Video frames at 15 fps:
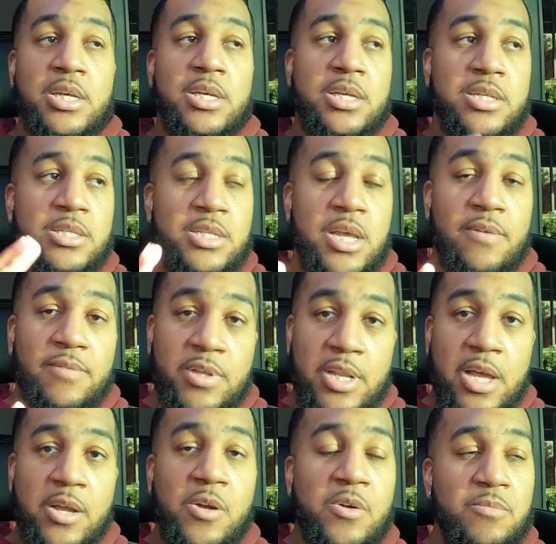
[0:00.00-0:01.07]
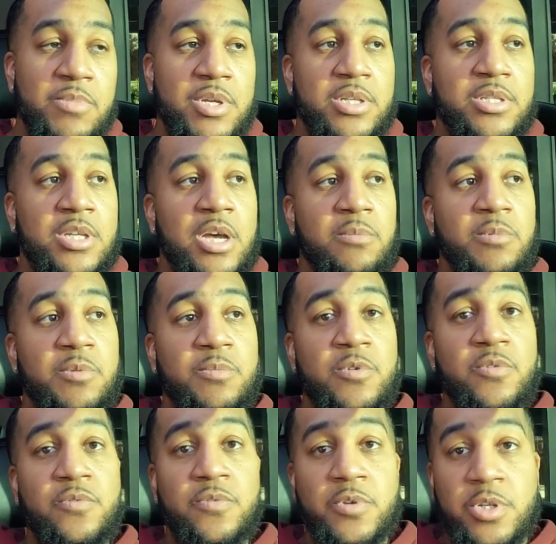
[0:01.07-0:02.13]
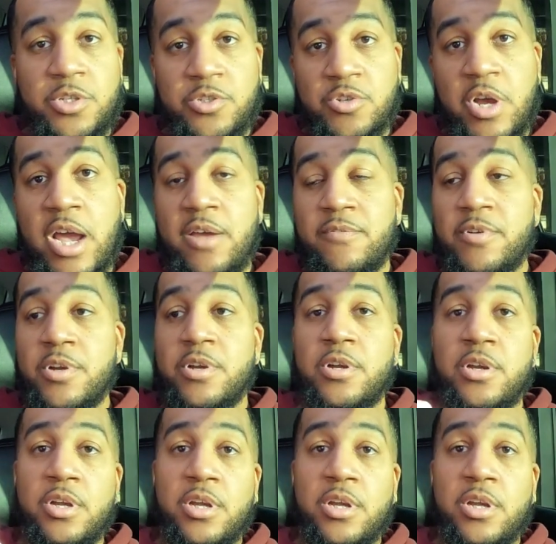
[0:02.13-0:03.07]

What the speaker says: it's definitely not going to be as comfortable for the driver